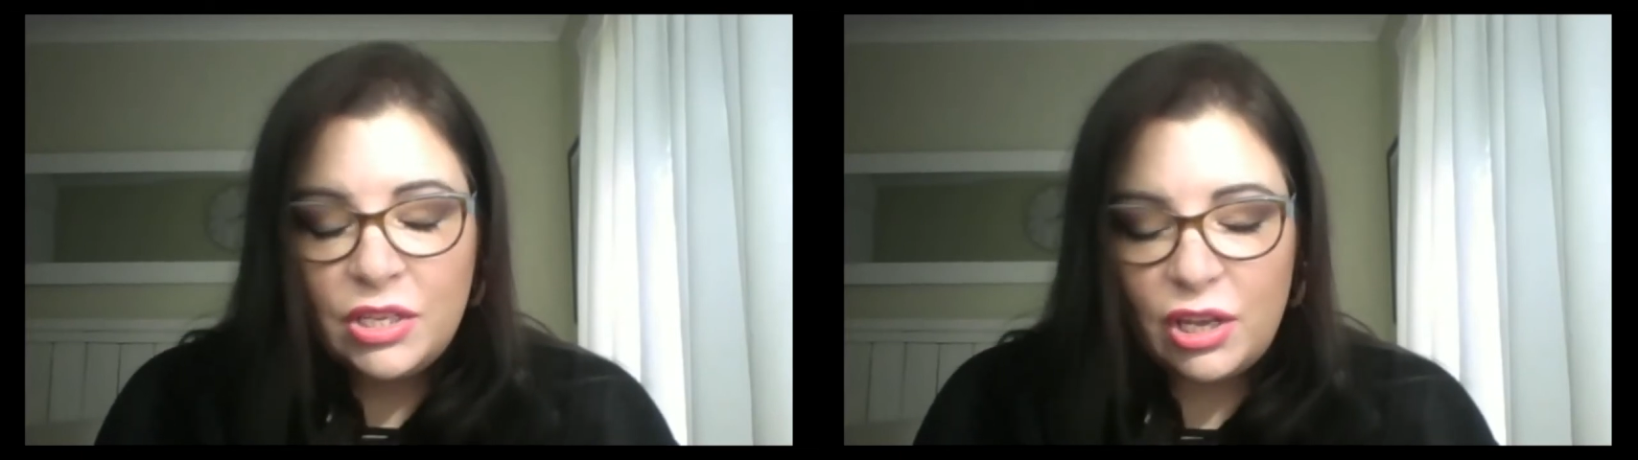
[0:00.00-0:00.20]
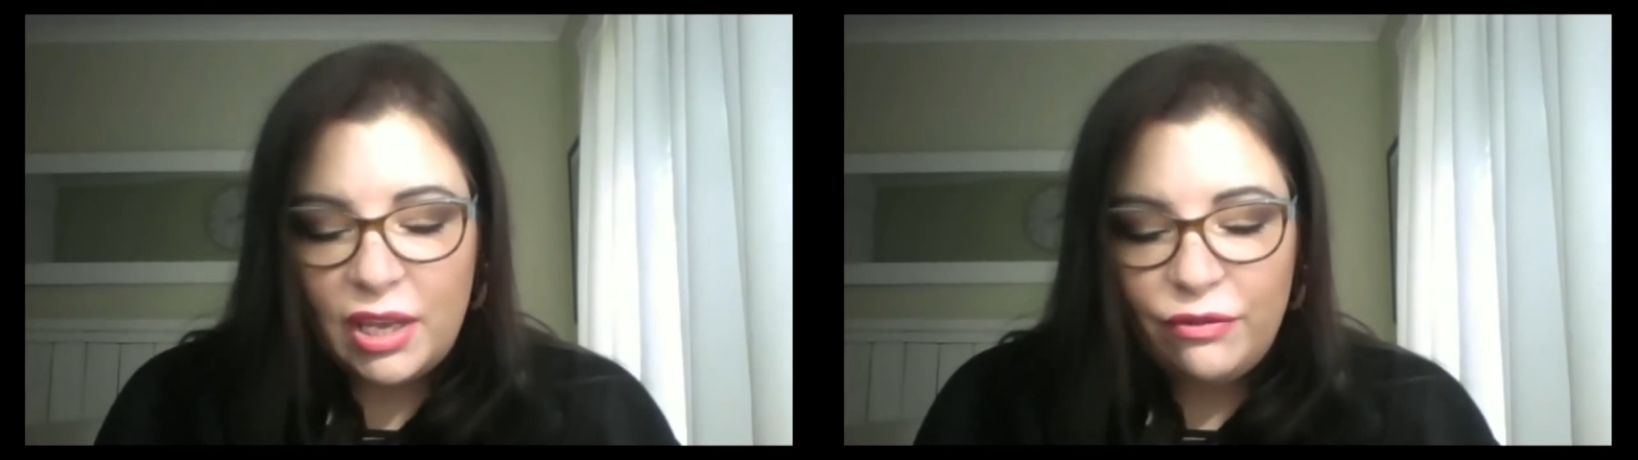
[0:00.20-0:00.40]

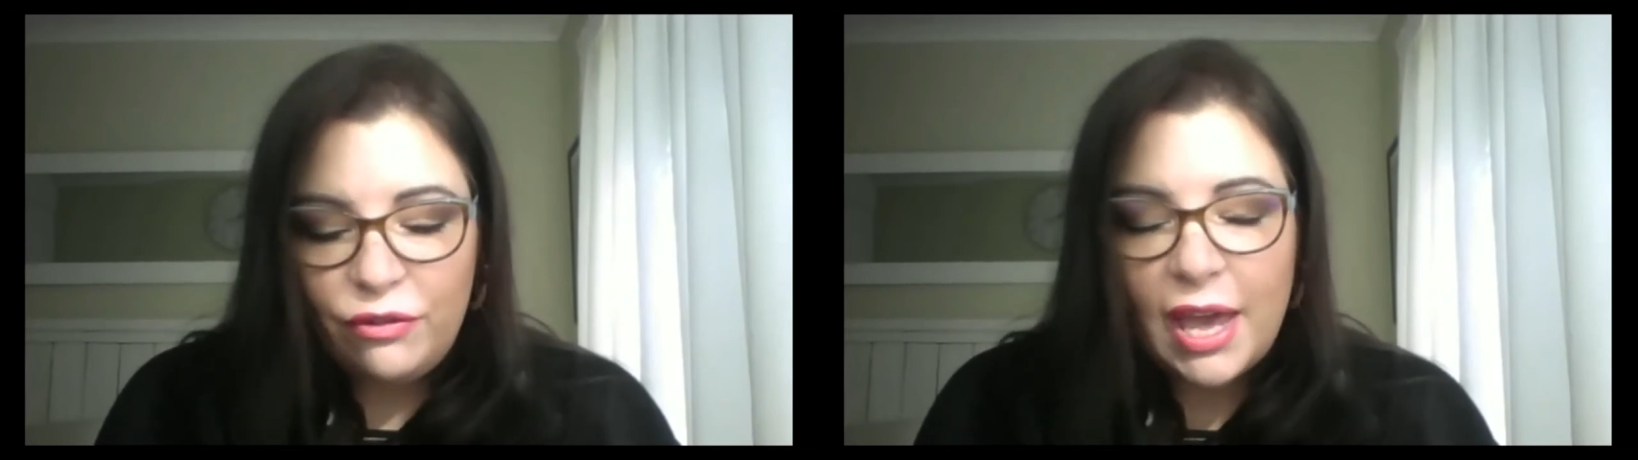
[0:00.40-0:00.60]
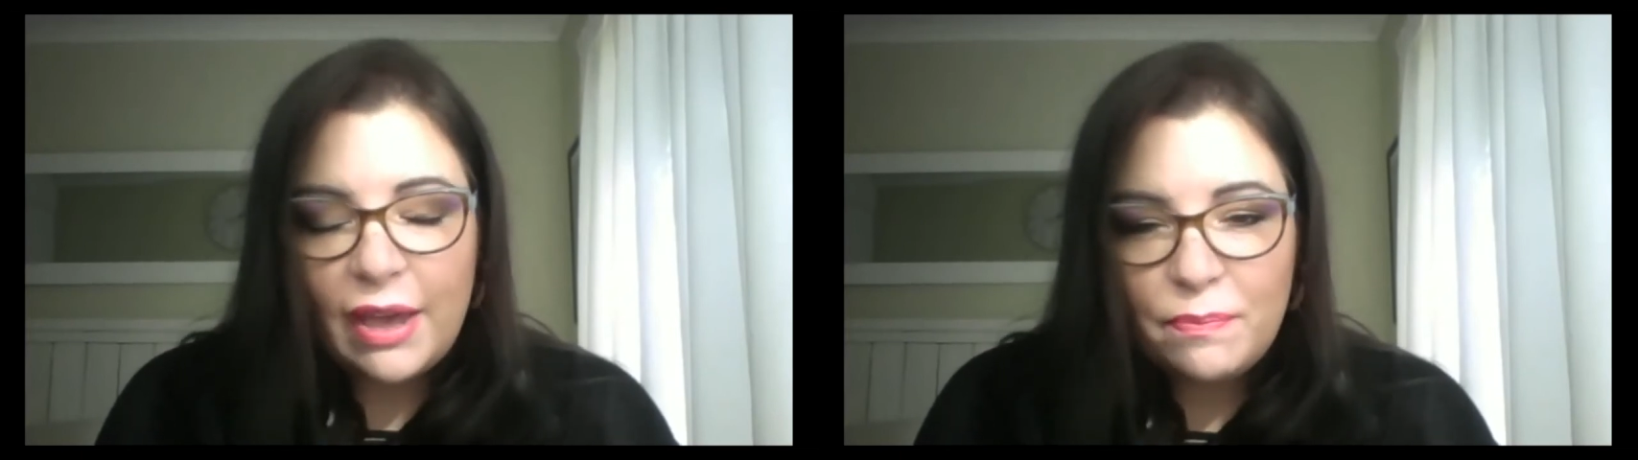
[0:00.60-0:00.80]
So if
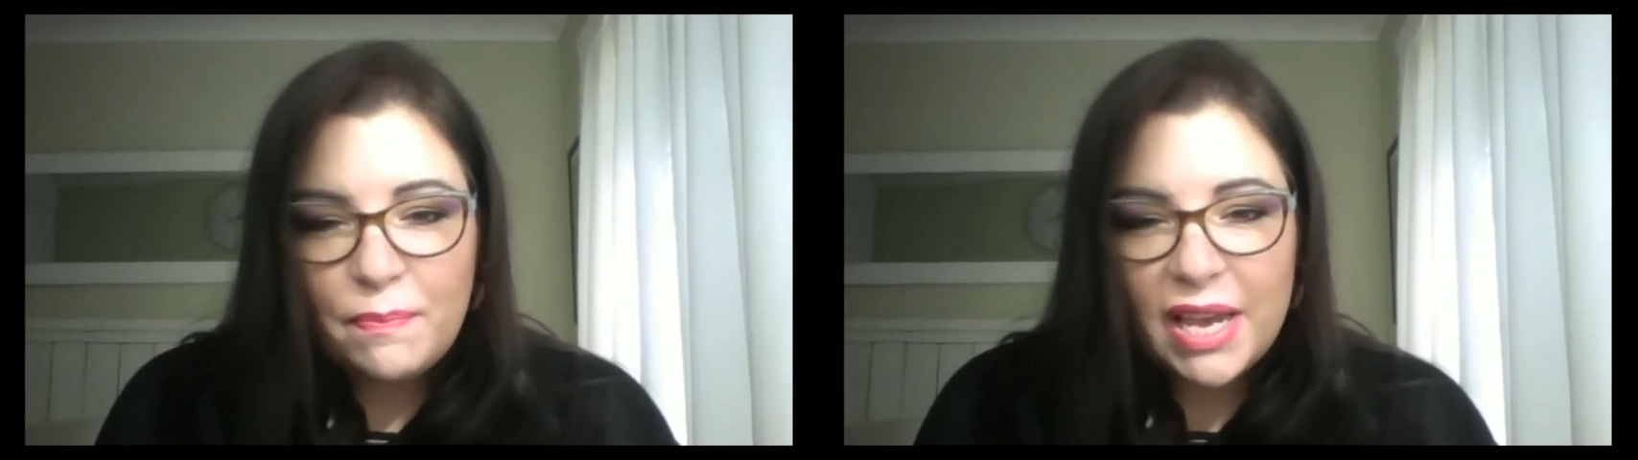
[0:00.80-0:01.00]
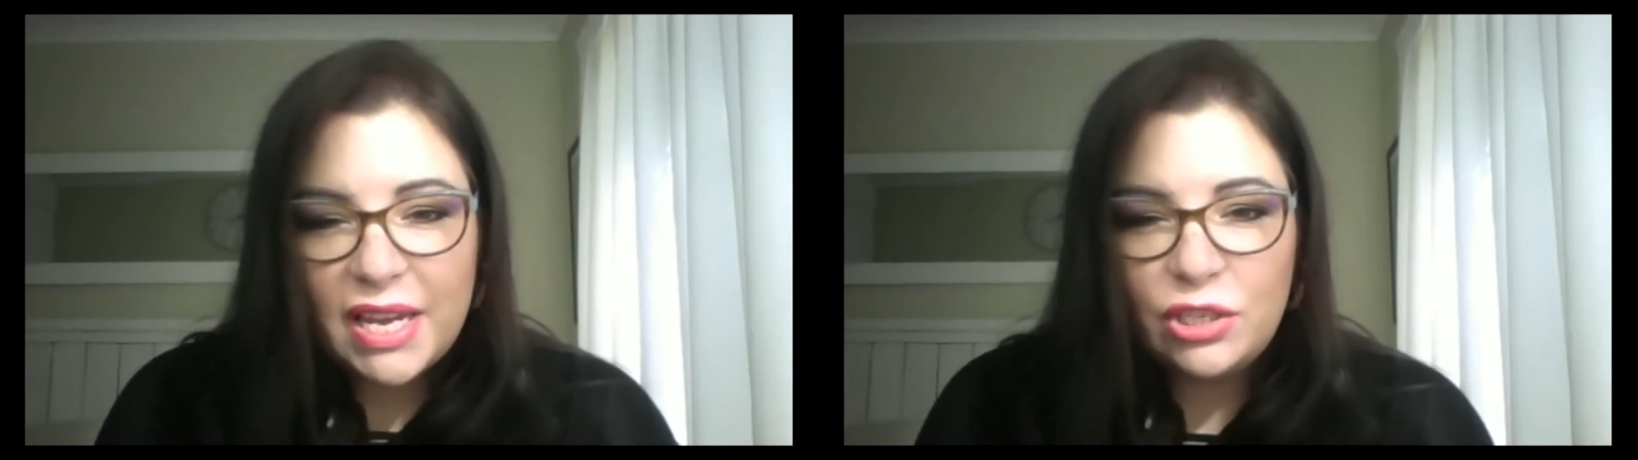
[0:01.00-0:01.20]
you have a
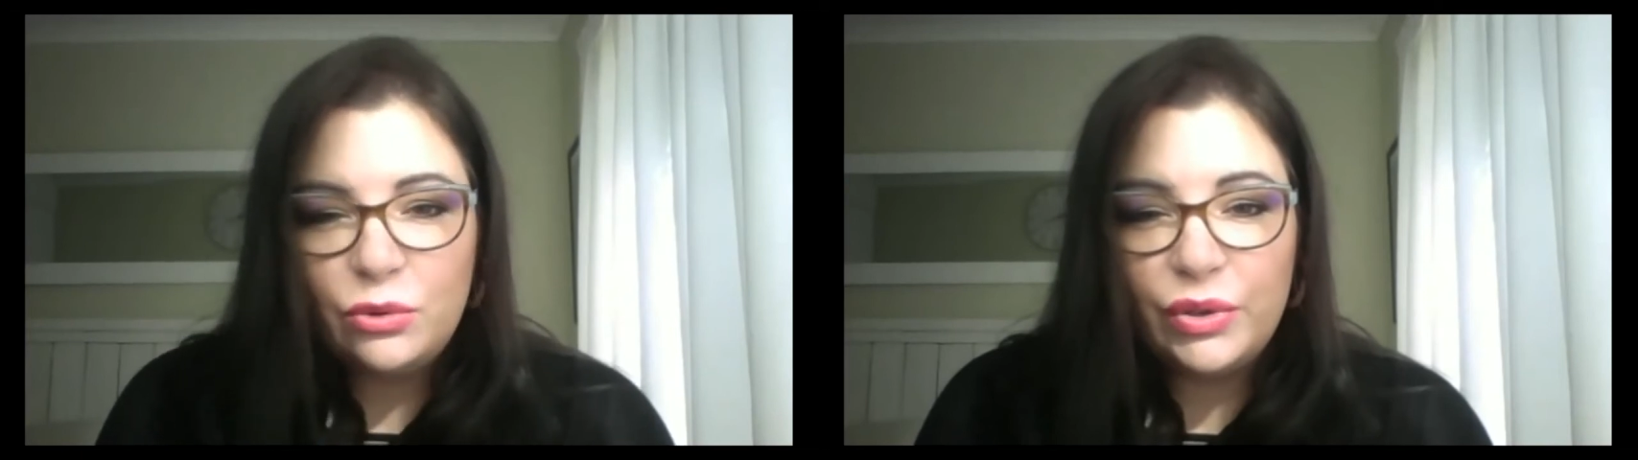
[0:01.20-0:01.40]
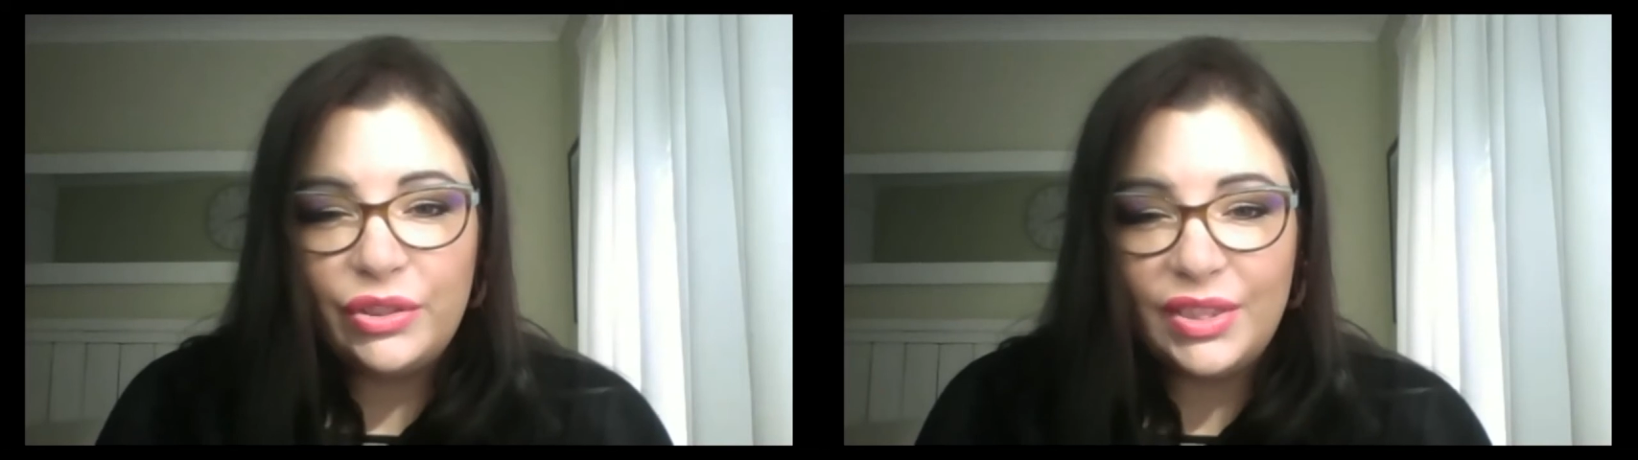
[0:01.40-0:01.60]

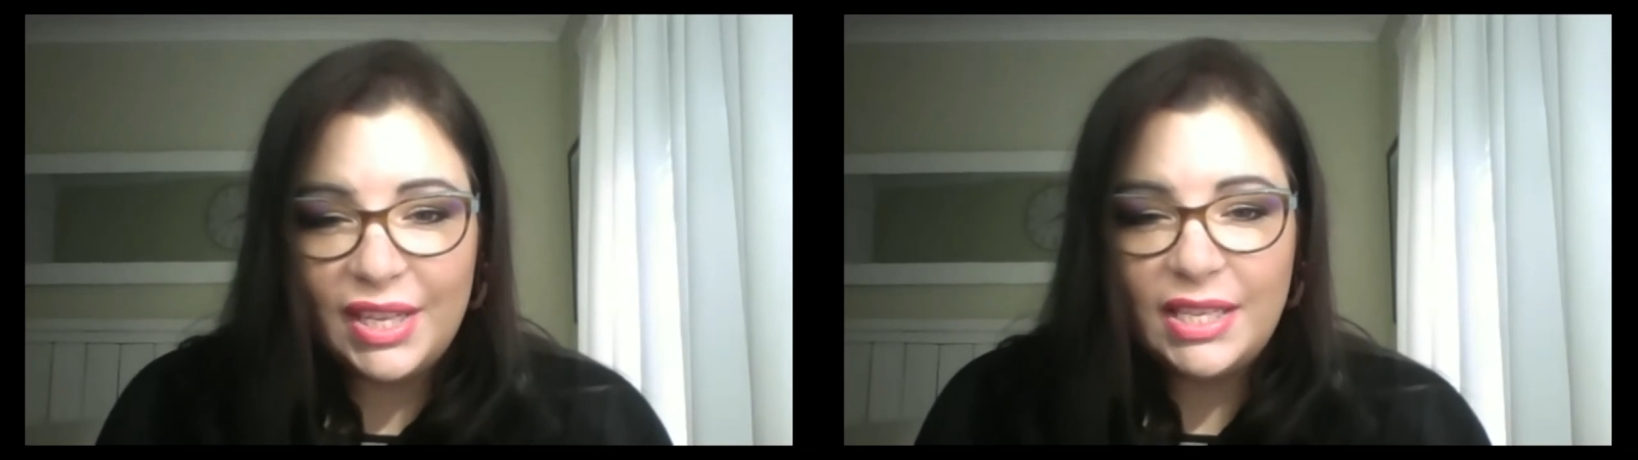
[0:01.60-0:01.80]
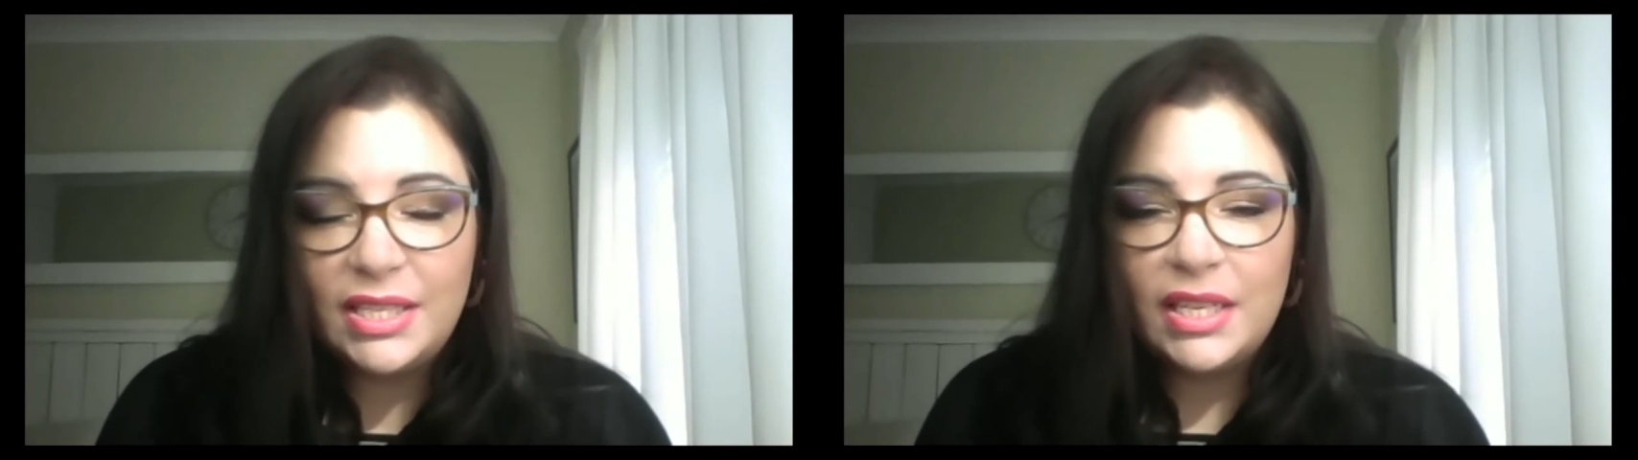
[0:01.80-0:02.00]
patient with
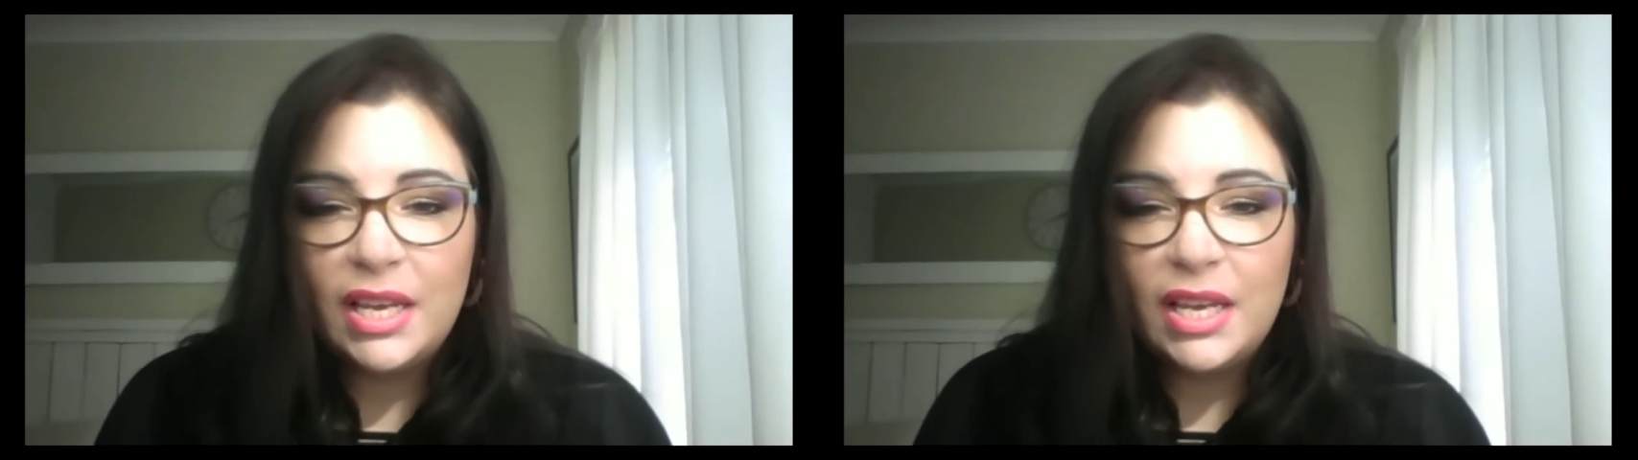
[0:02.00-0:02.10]
these